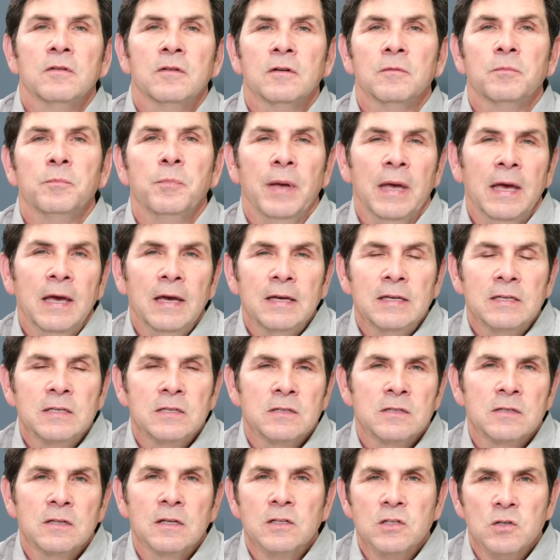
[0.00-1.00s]
the
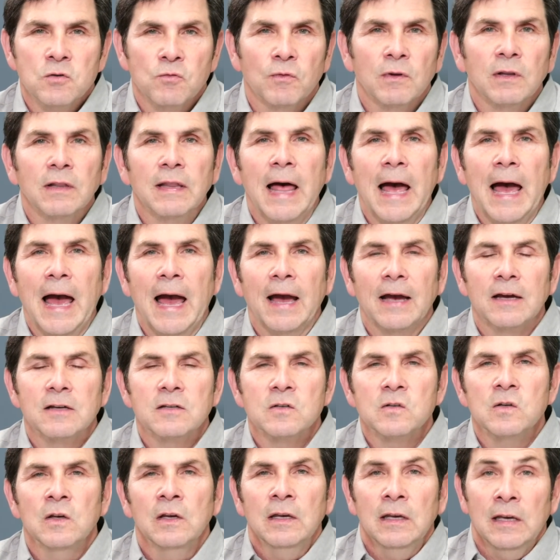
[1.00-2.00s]
pace that's
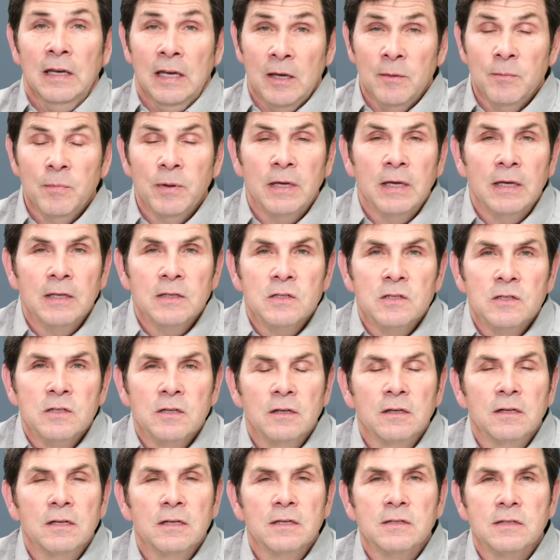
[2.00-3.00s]
relaxed. He begins
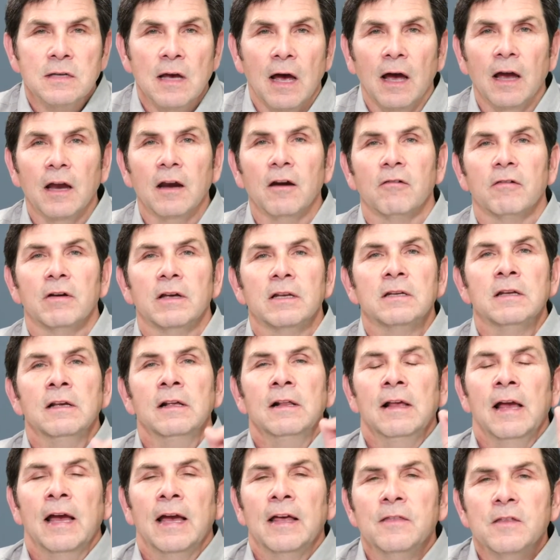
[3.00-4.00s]
to desire it.
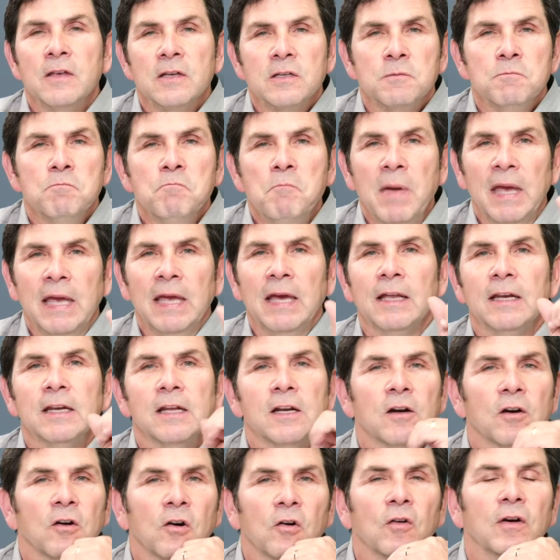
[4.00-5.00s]
And this Man
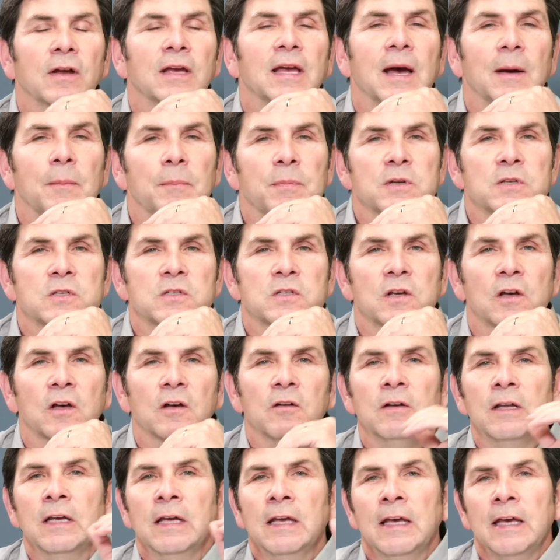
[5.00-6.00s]
in a Hurry
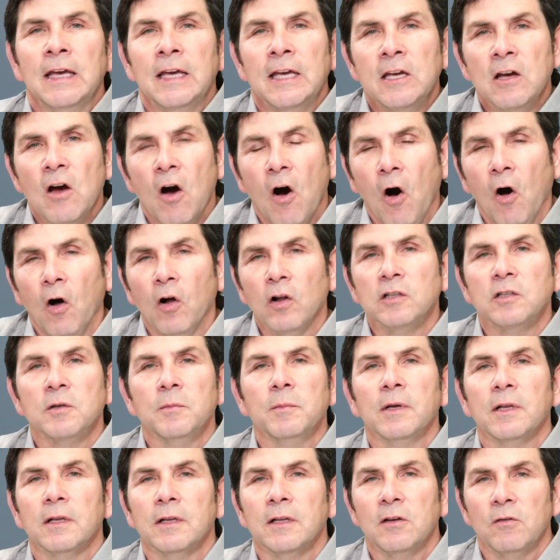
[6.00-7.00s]
episode, he
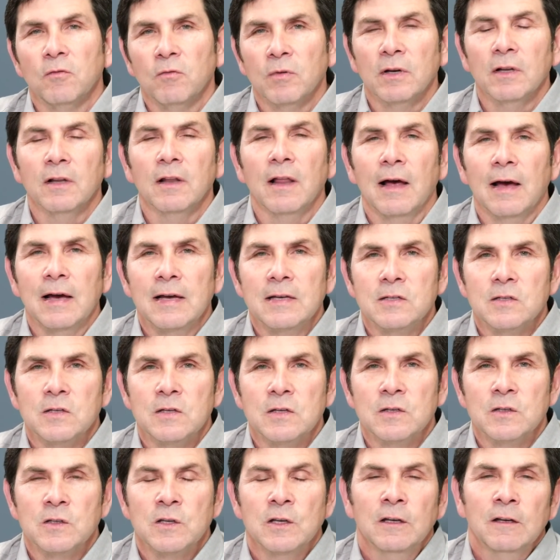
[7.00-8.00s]
ultimately
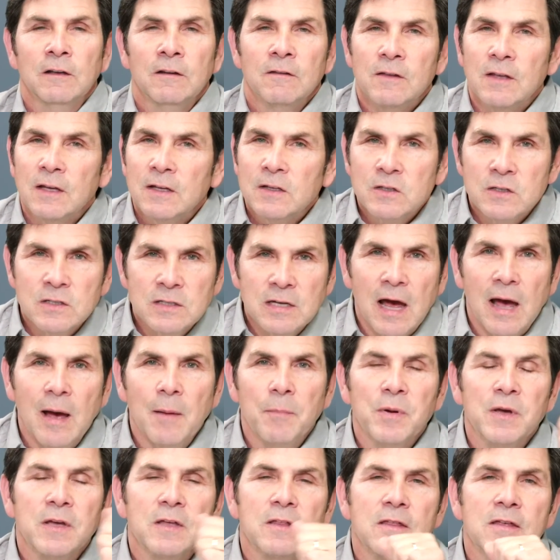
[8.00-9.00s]
realizes that
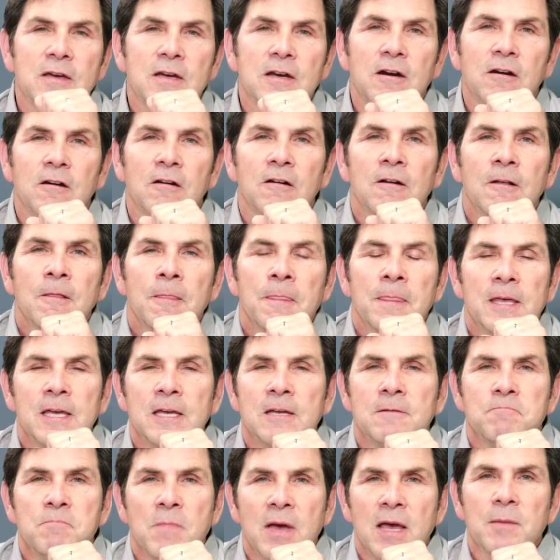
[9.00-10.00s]
stopping there
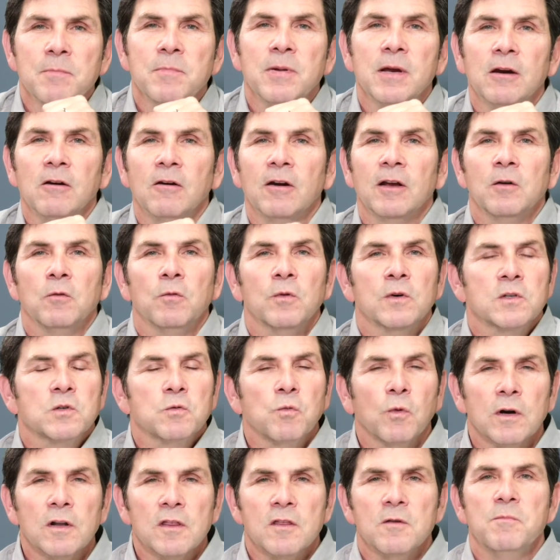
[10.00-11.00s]
in Mayberry
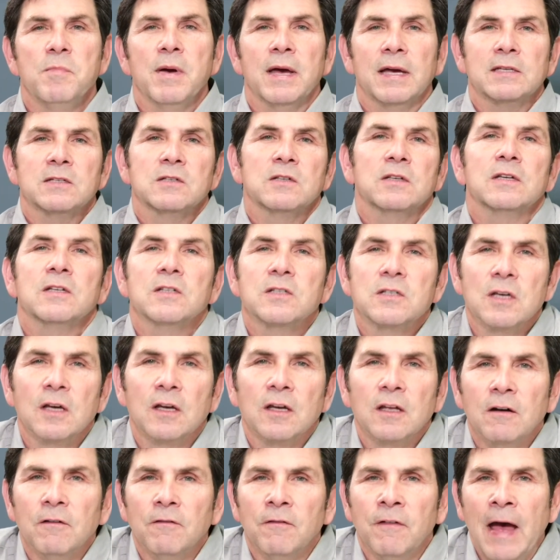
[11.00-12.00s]
was one of the best things
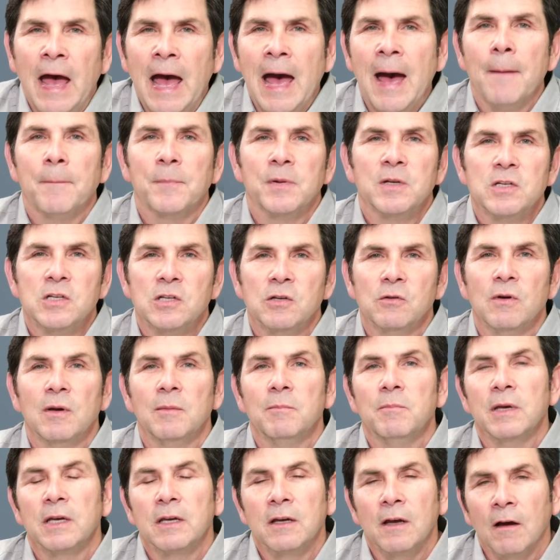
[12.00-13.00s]
that could have happened to
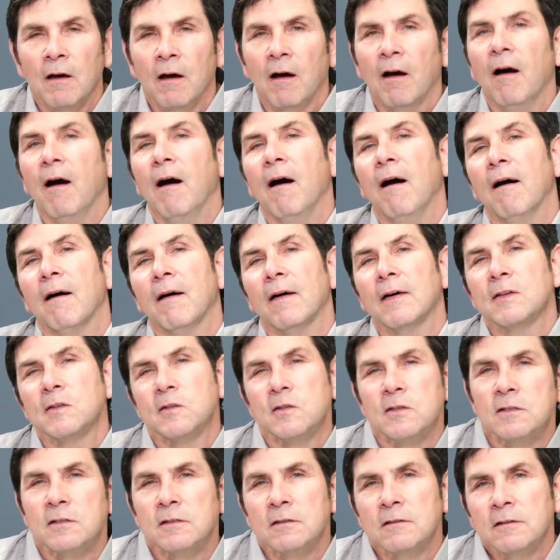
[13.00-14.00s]
him
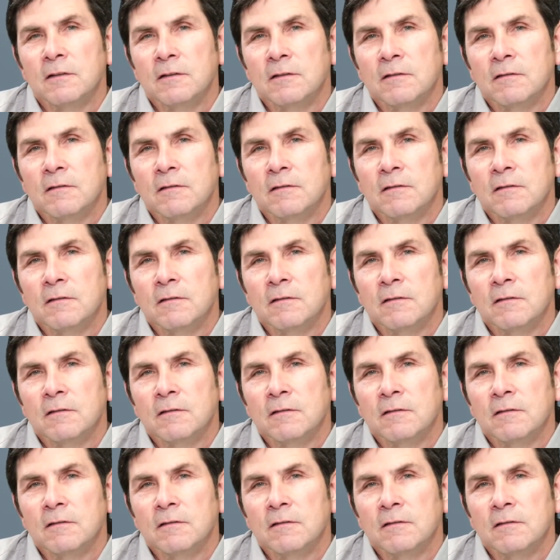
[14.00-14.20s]
because